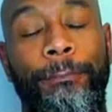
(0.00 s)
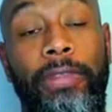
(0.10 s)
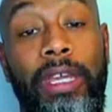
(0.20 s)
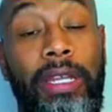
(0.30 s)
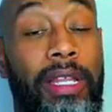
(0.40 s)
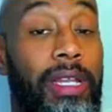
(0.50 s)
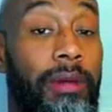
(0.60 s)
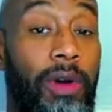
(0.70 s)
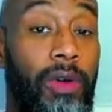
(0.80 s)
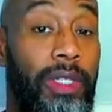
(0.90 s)
And now that I'm
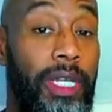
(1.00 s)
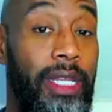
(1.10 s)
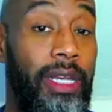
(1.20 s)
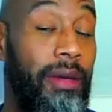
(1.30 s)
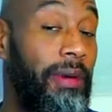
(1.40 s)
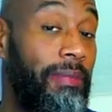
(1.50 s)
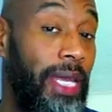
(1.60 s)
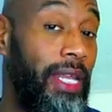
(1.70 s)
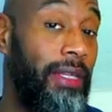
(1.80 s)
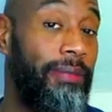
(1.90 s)
older, now that I'm a
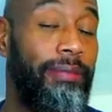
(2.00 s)
man,